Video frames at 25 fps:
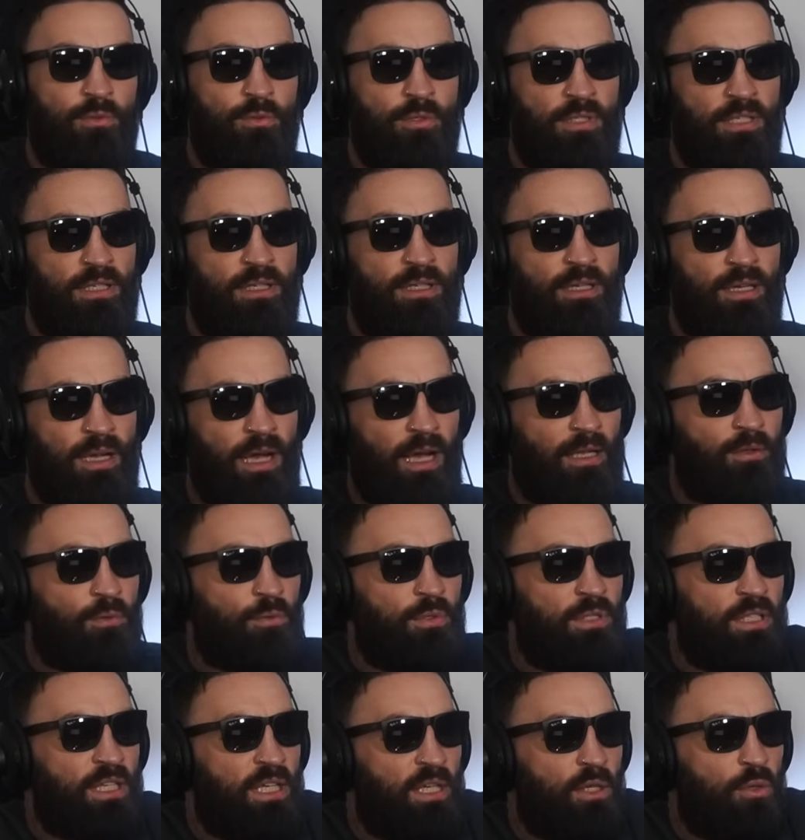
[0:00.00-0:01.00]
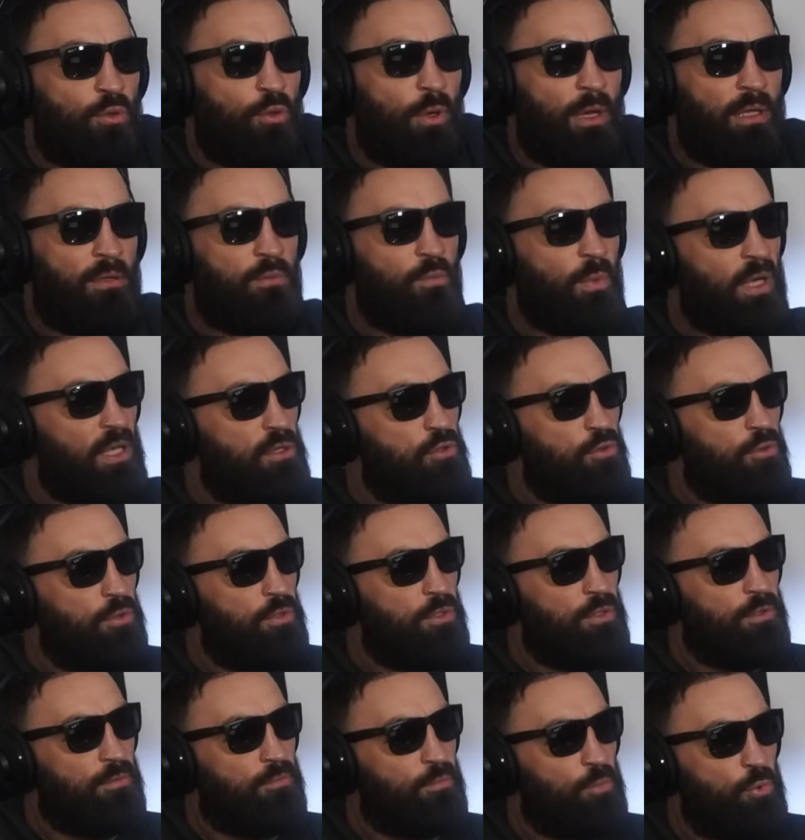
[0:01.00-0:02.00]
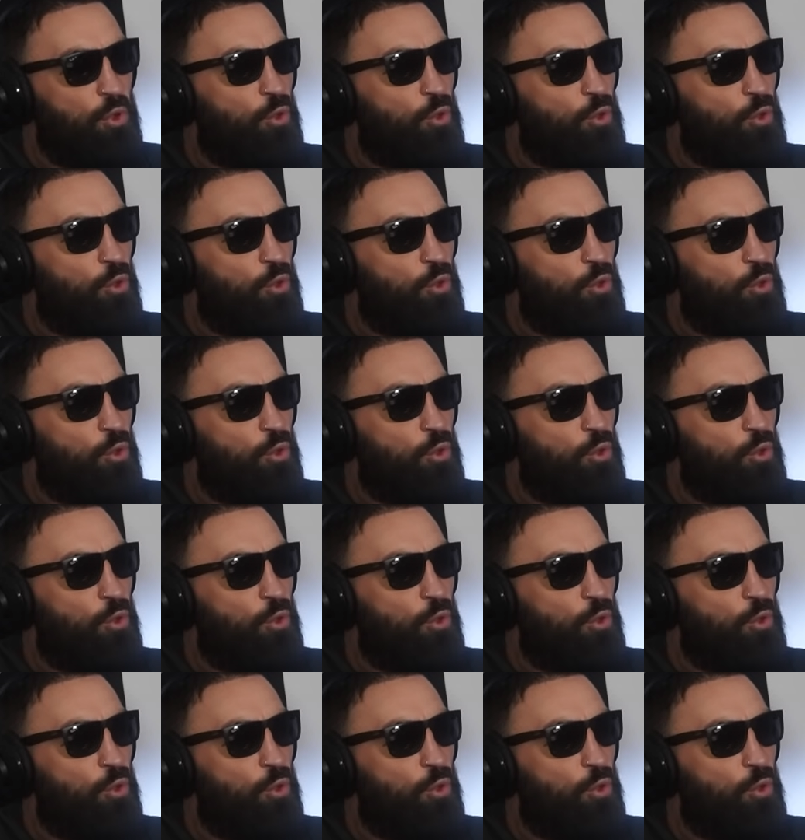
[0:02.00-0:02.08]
see you do anything with Jones.